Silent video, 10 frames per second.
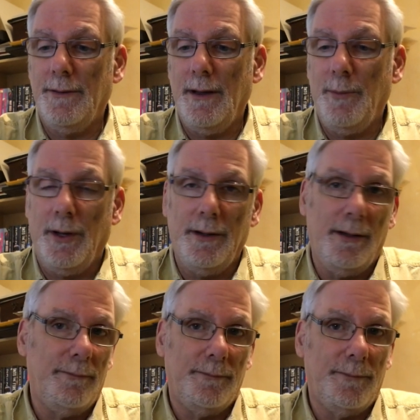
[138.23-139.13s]
I bought
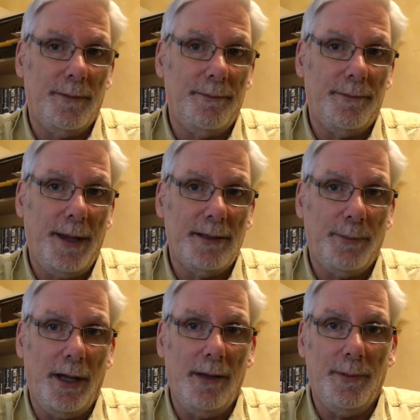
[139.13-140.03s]
it from Best
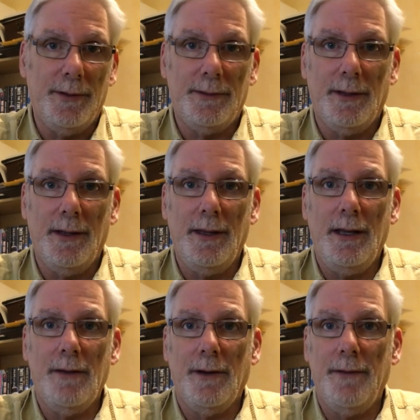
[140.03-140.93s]
Buy, but they
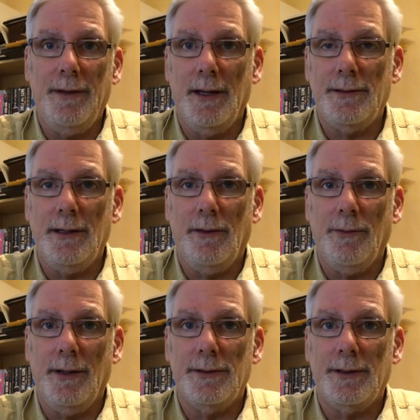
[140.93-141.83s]
never have the
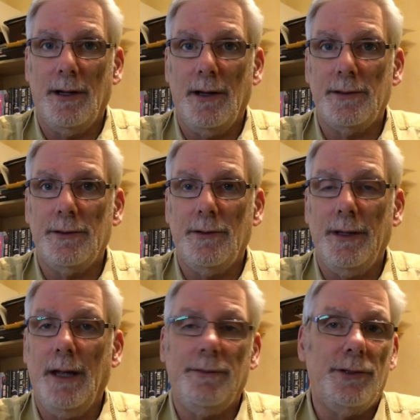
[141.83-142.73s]
X-T3 in stock, so
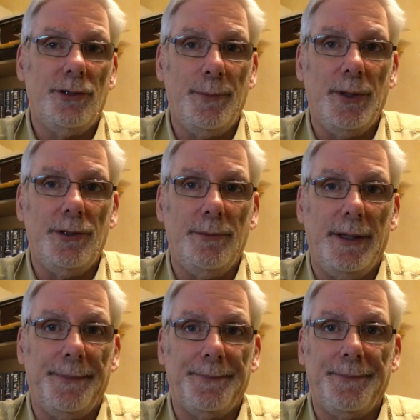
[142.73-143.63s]
they have to ship it to
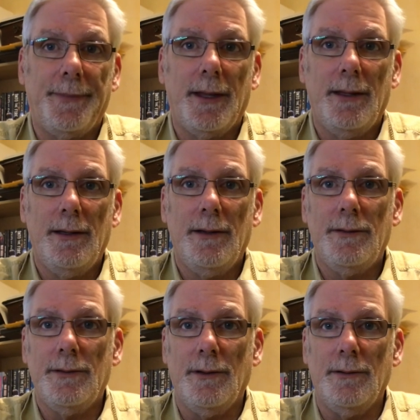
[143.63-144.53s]
me.
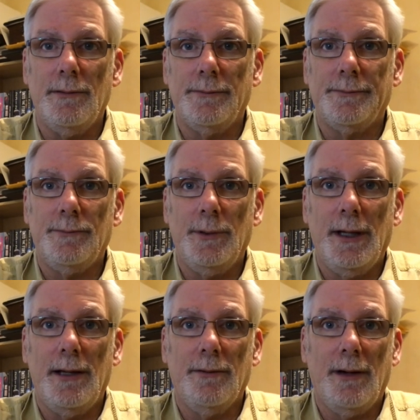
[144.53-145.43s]
So when
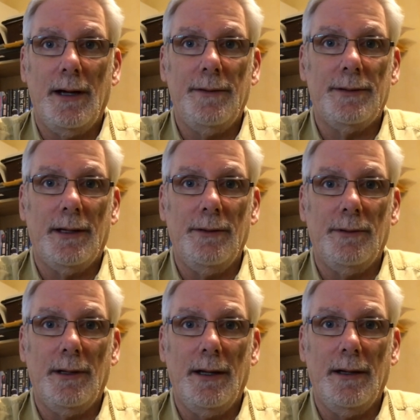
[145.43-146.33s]
that arrives, I
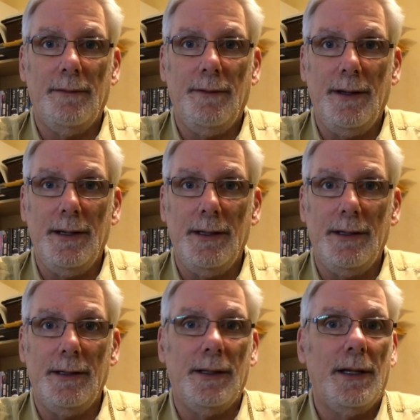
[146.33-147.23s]
will have
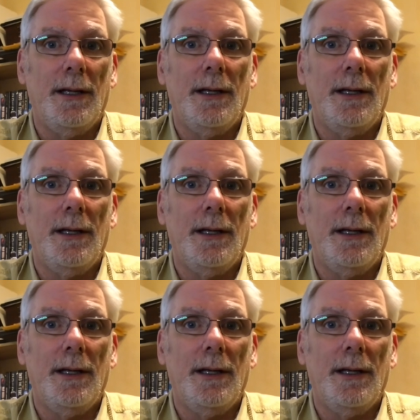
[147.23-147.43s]
a